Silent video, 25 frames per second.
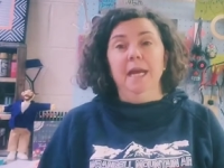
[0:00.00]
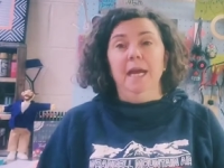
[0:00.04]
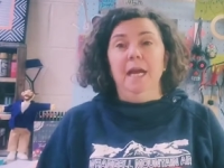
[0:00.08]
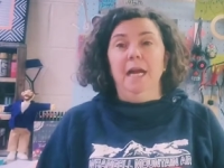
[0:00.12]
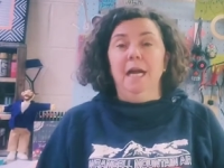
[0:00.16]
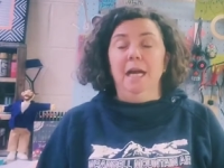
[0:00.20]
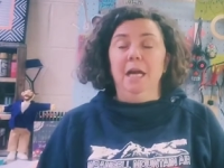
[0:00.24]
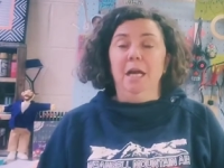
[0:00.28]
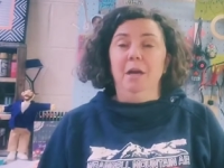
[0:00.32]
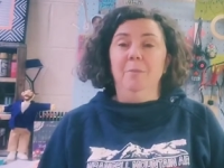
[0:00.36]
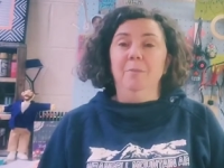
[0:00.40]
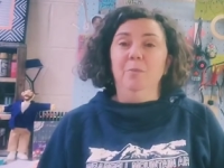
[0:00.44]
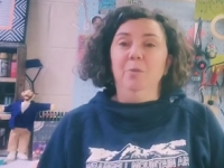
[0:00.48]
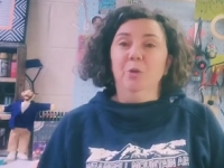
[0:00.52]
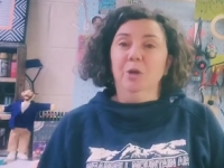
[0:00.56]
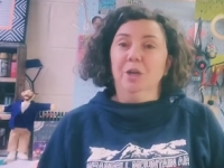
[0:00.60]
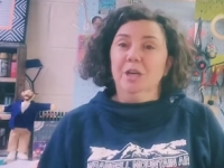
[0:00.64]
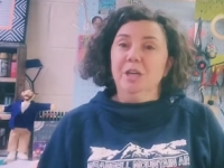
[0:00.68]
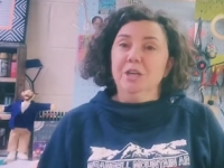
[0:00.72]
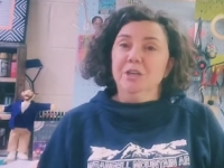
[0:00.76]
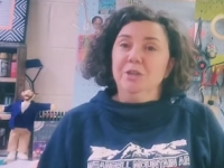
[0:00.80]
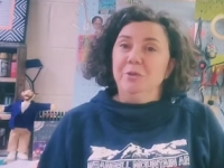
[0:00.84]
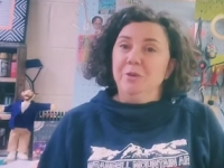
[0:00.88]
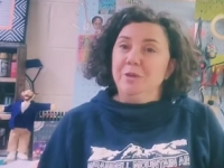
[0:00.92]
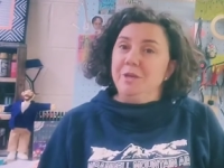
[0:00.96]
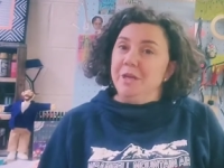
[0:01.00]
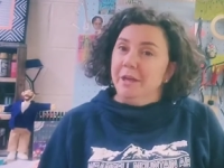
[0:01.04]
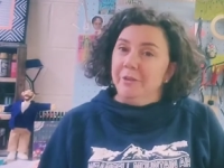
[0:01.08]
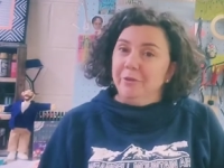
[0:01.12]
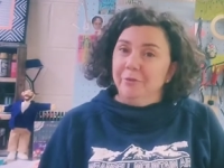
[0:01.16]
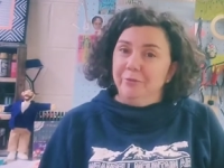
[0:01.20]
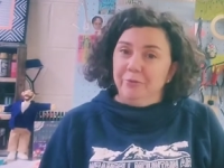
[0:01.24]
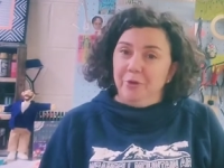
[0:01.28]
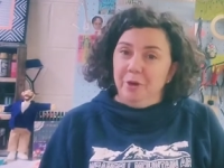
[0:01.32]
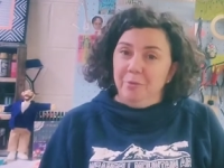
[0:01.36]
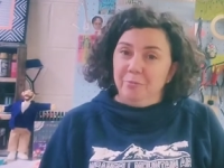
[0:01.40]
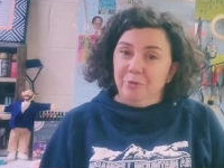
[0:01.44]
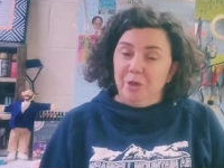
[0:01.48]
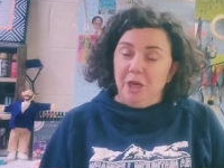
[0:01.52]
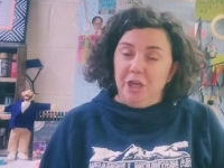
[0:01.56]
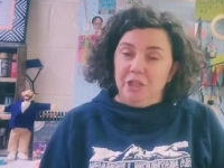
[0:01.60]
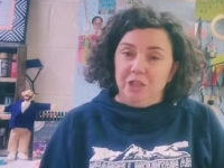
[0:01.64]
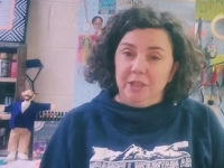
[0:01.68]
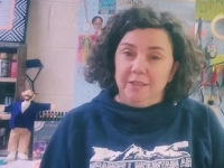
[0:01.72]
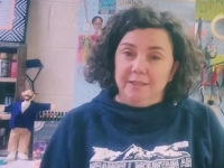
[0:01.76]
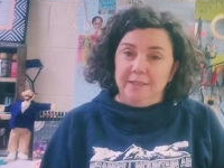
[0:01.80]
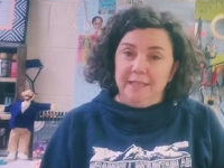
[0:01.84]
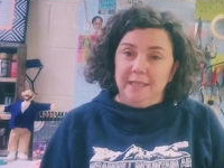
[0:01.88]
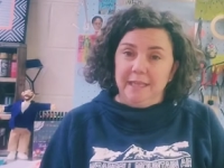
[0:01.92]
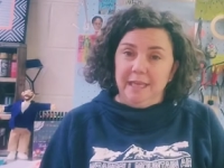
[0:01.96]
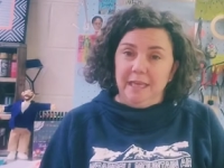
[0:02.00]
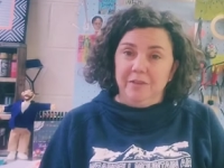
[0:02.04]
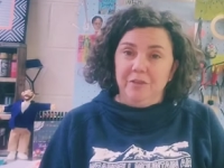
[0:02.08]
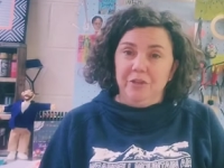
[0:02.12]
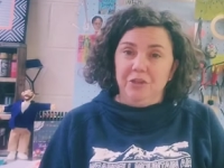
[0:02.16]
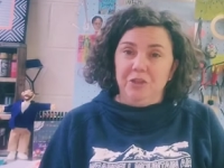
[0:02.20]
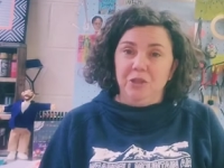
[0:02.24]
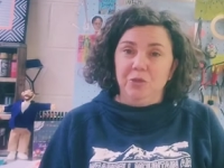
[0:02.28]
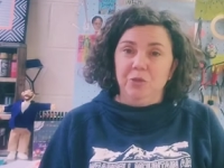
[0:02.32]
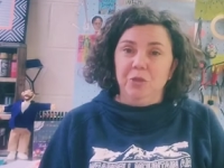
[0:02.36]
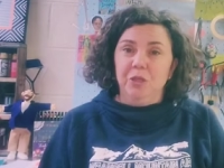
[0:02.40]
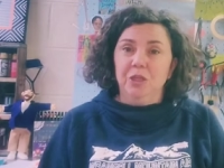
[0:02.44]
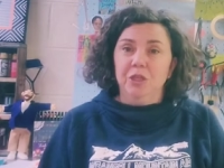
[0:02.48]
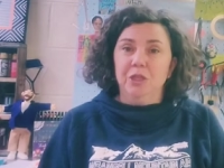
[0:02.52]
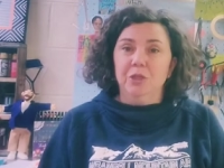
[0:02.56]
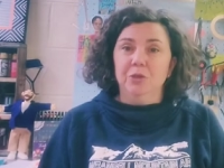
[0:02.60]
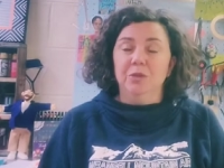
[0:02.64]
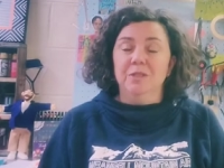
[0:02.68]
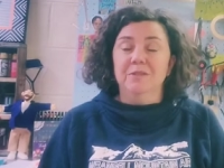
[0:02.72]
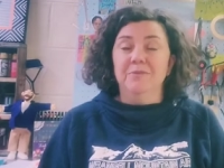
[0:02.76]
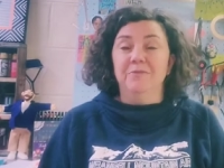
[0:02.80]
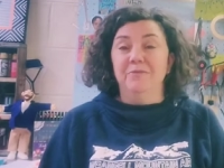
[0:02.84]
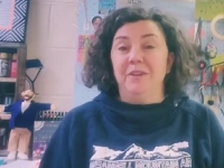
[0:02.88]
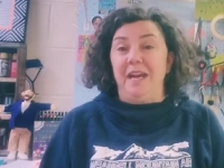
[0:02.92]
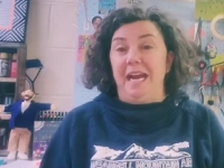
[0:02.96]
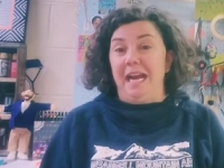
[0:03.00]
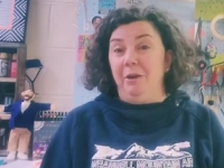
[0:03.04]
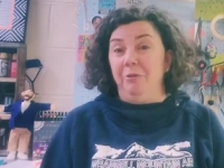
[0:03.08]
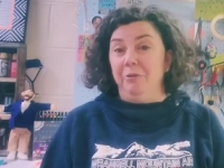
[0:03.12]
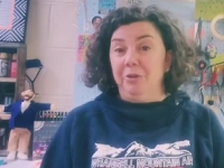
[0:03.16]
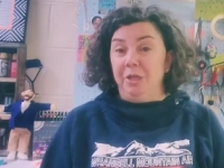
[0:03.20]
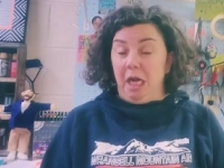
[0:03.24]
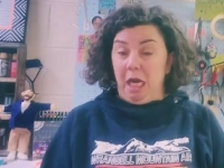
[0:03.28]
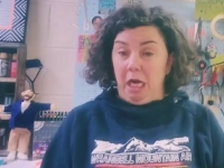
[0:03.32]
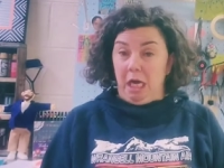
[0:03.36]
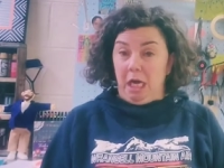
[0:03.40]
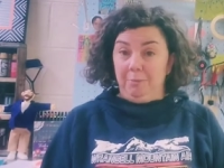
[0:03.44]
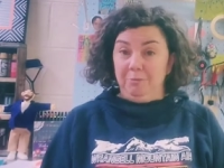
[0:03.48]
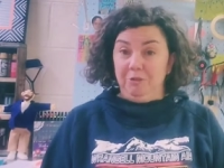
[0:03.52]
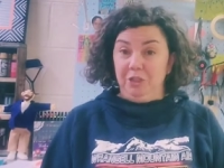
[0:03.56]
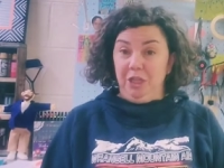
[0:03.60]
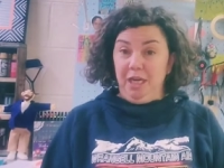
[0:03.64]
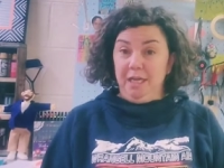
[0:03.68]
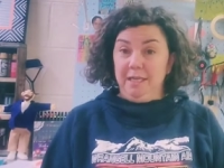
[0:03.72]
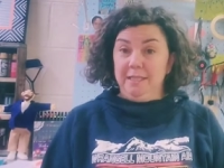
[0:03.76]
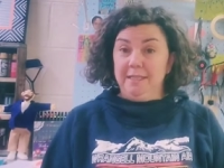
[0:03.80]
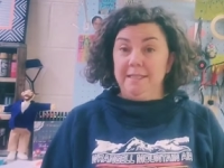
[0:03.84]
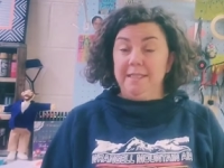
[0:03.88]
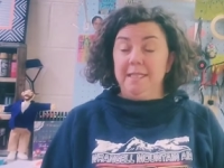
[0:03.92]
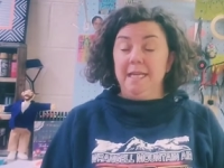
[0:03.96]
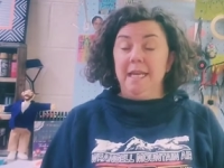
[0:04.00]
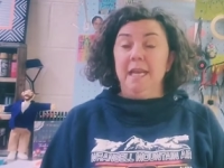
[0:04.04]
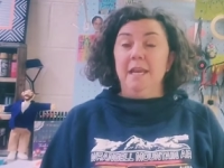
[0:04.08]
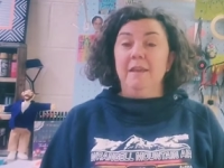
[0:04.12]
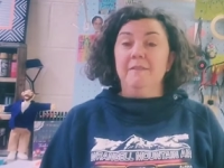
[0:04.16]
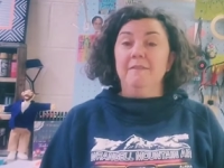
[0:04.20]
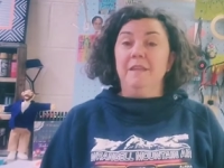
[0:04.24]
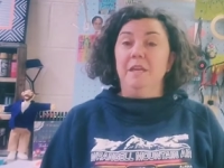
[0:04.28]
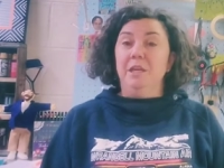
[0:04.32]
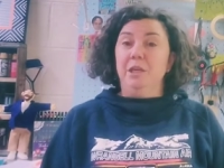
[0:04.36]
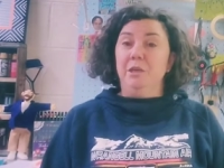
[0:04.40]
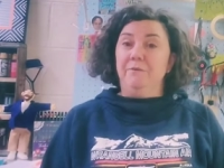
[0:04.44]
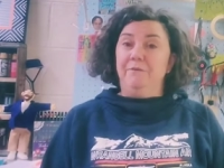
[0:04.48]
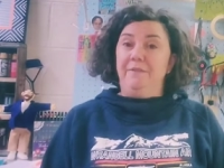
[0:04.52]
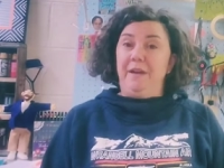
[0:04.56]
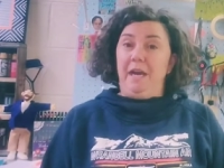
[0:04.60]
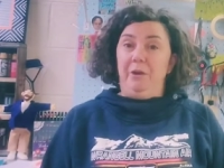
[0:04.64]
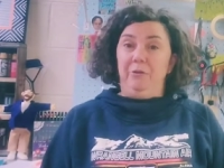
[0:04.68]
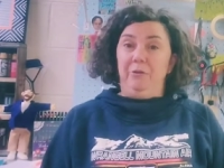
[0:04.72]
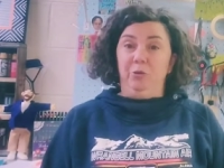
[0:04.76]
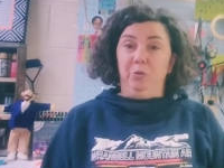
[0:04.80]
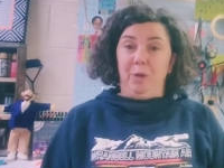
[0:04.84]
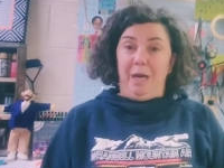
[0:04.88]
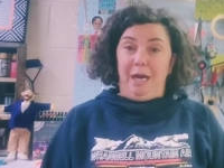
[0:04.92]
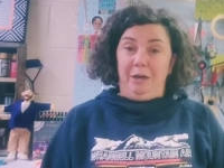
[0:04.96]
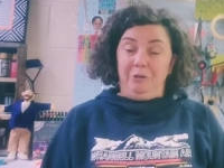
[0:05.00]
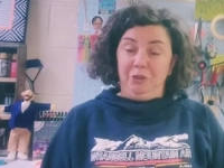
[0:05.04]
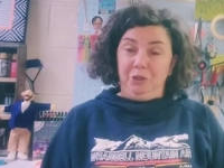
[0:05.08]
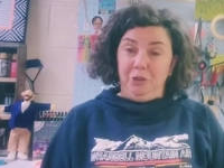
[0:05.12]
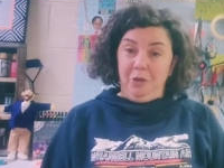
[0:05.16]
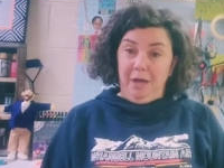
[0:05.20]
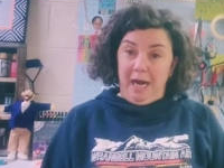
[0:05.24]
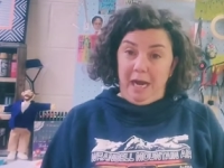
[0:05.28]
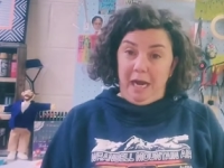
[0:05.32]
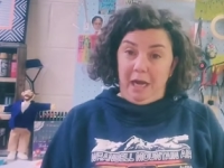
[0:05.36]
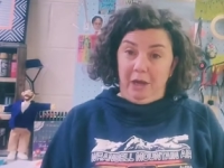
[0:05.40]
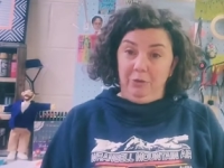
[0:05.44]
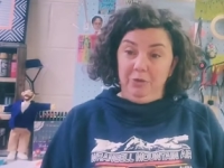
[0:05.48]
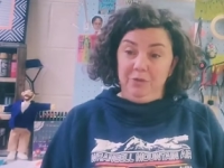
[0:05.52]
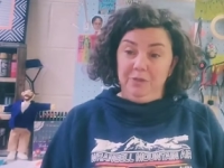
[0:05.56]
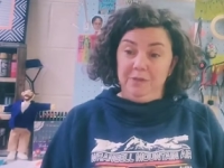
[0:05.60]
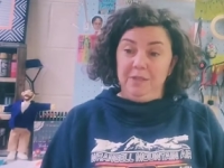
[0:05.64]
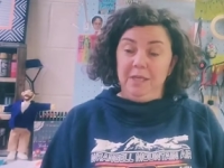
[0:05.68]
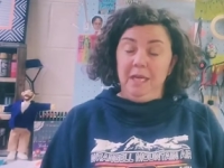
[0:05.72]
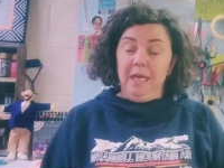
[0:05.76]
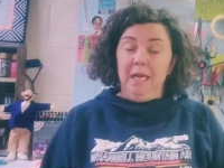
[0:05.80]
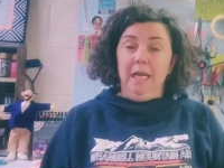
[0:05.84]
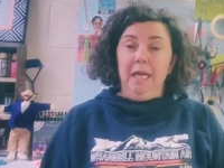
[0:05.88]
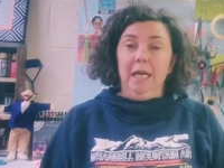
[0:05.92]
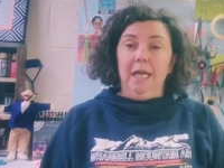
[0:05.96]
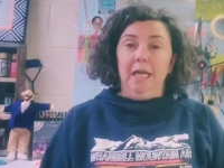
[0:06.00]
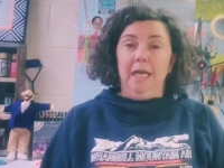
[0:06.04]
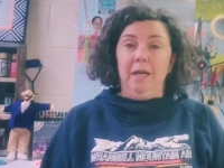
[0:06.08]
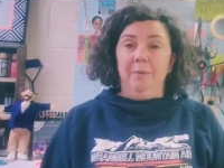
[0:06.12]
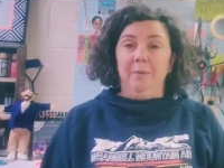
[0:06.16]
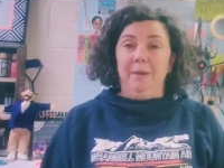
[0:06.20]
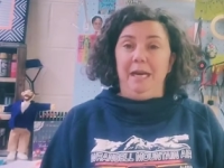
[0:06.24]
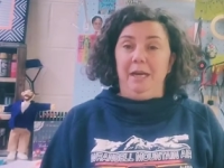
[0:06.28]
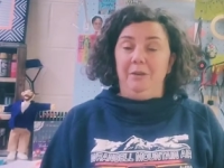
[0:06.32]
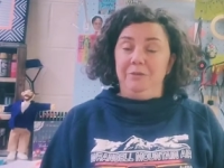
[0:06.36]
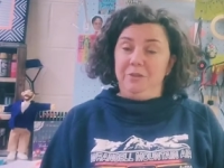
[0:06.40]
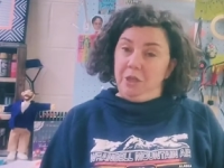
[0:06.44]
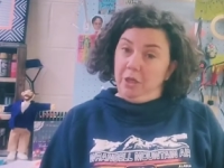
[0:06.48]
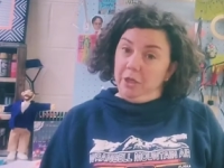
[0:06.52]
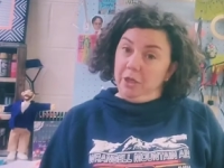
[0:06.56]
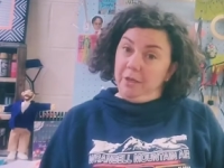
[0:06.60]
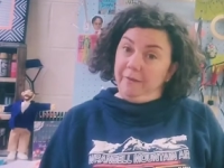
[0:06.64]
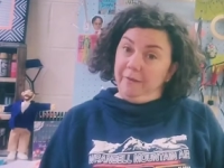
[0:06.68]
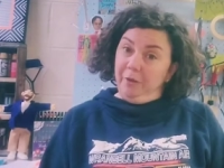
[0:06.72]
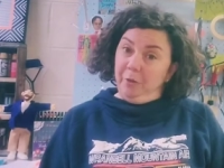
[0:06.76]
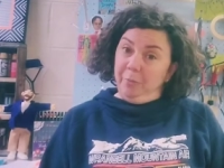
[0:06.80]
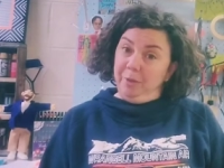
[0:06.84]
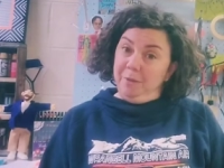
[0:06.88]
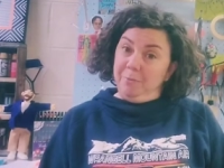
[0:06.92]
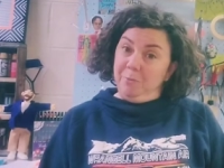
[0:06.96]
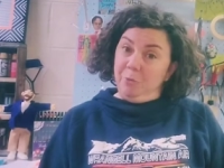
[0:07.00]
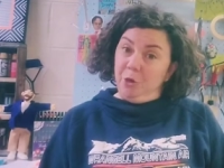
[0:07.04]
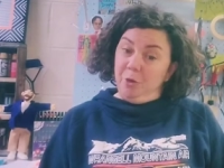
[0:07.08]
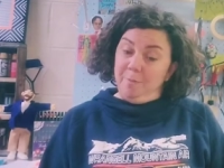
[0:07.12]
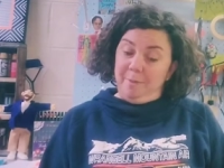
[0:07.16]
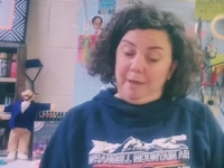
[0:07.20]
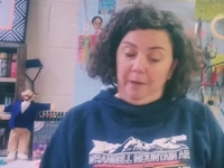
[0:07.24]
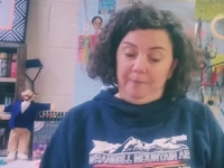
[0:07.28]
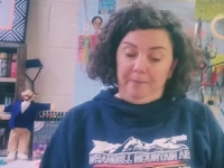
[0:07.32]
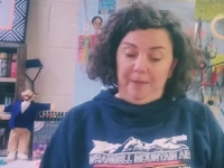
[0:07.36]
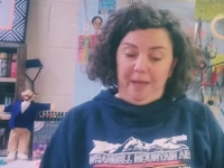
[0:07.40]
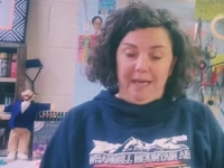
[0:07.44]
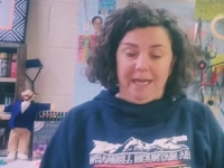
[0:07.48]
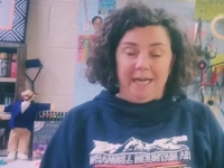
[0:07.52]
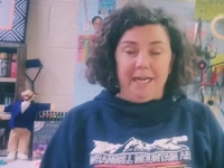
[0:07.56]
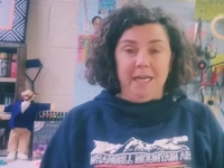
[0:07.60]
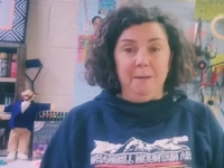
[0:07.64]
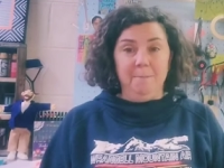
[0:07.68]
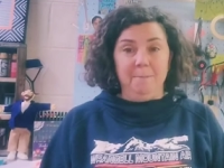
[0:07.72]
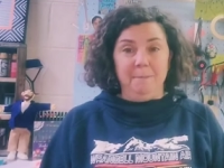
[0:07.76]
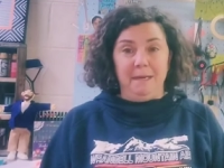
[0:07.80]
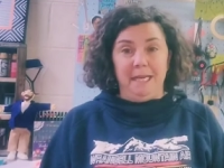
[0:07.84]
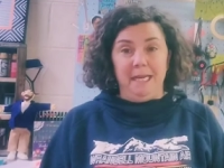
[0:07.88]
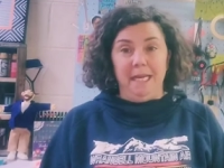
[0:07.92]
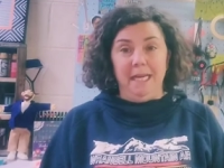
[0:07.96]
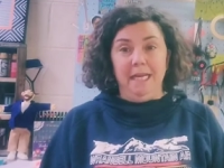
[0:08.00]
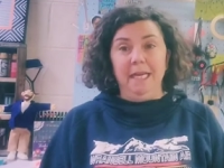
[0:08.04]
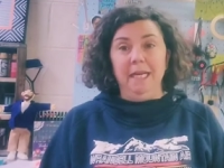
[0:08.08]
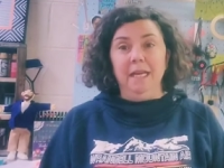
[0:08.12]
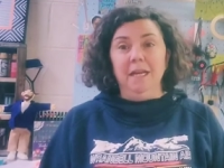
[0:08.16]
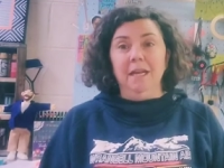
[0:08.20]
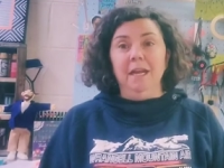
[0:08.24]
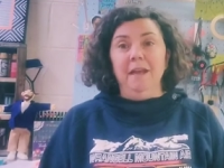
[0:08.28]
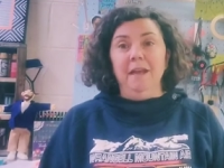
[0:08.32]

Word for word: Um, we're going to do another fun project today that you can use found objects that you found around your house. Um, and I'll tell you a little bit more about that in a minute.